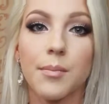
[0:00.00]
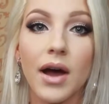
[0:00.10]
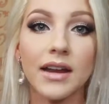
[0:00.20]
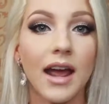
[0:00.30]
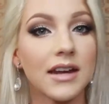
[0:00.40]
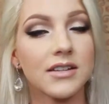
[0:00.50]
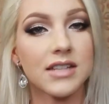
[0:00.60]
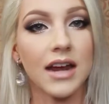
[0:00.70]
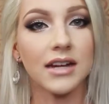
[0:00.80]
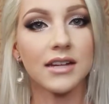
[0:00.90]
But I
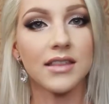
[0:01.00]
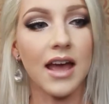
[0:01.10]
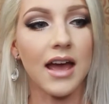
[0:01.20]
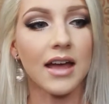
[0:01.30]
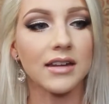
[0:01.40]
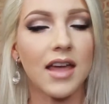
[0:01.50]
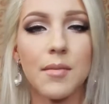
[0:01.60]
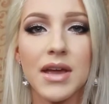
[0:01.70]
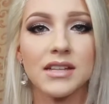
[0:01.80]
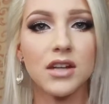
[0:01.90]
decided that
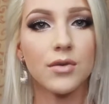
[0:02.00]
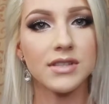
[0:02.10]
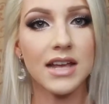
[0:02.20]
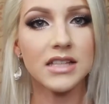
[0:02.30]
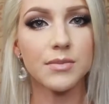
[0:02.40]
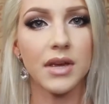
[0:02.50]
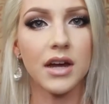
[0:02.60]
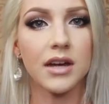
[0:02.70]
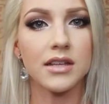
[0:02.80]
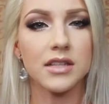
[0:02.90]
that makes no sense
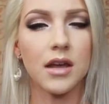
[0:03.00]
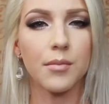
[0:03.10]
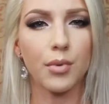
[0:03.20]
because